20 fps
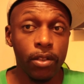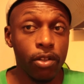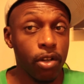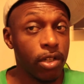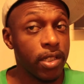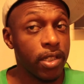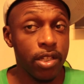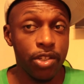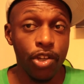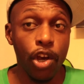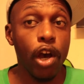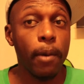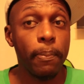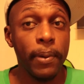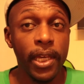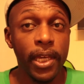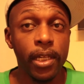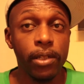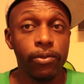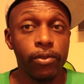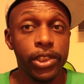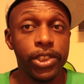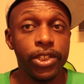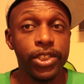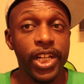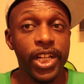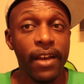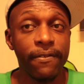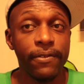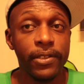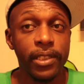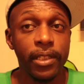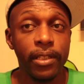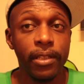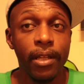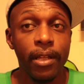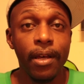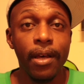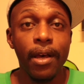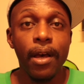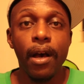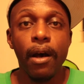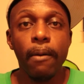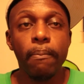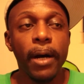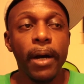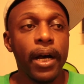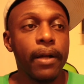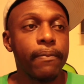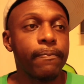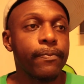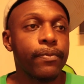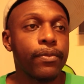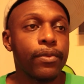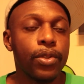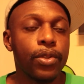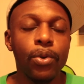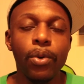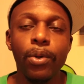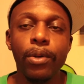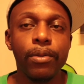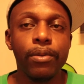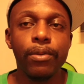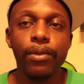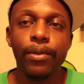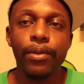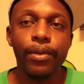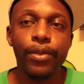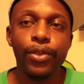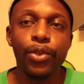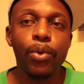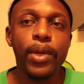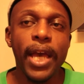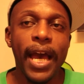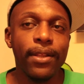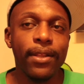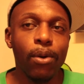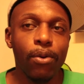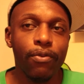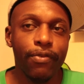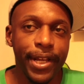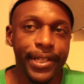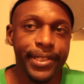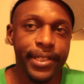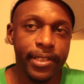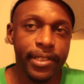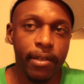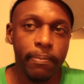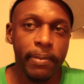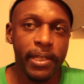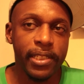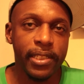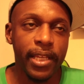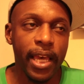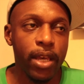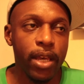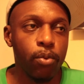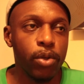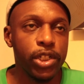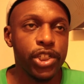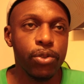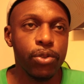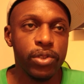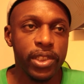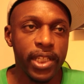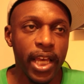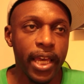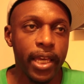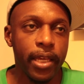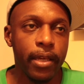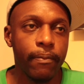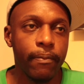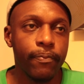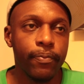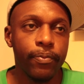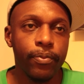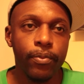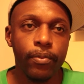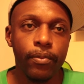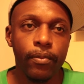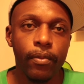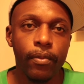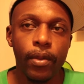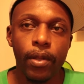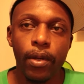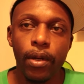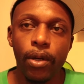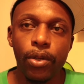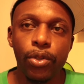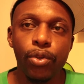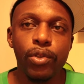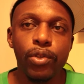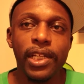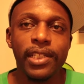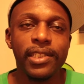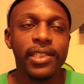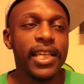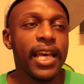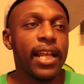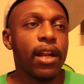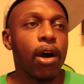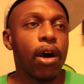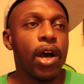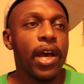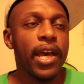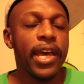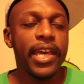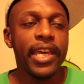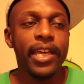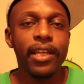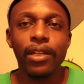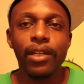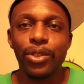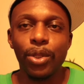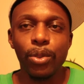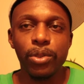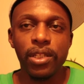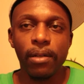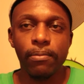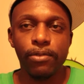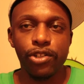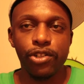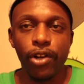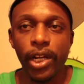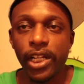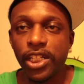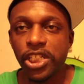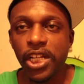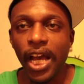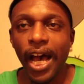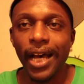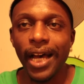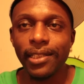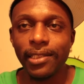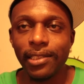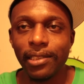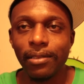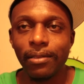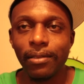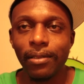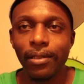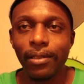because it's your opinion, Richard Jefferson. But you got no reason to be saying what you're saying. You just said he could do some trick shots